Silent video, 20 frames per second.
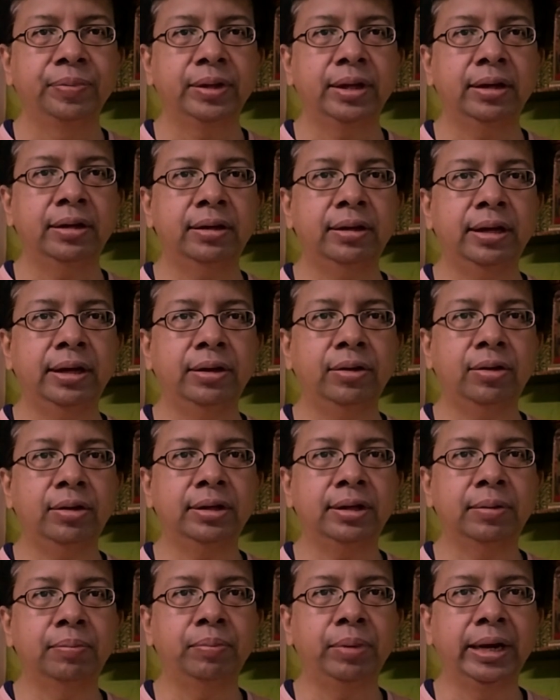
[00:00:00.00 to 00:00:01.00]
and
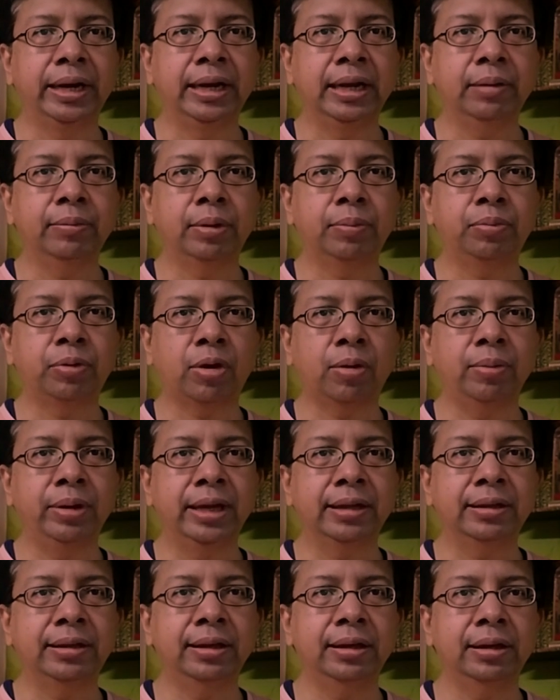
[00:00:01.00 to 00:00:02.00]
not completing, but
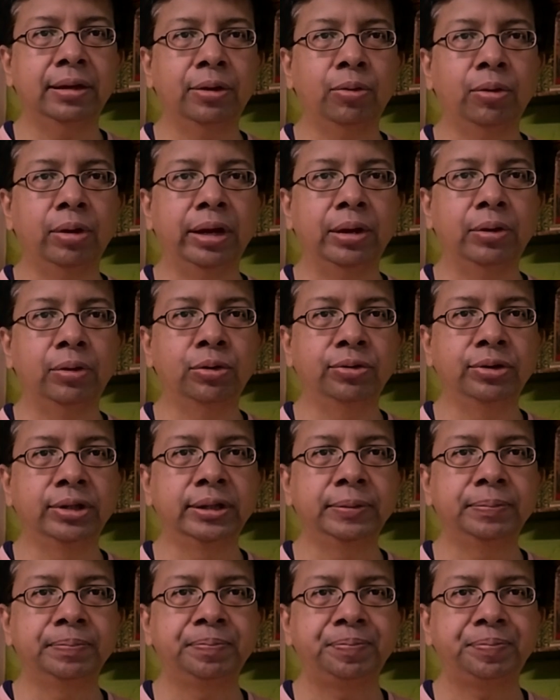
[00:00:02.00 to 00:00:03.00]
probably I think rolling
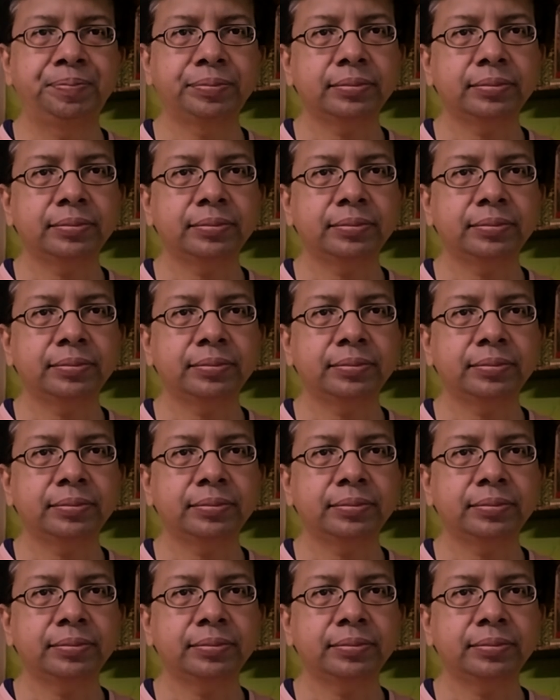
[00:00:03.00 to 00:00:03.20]
over.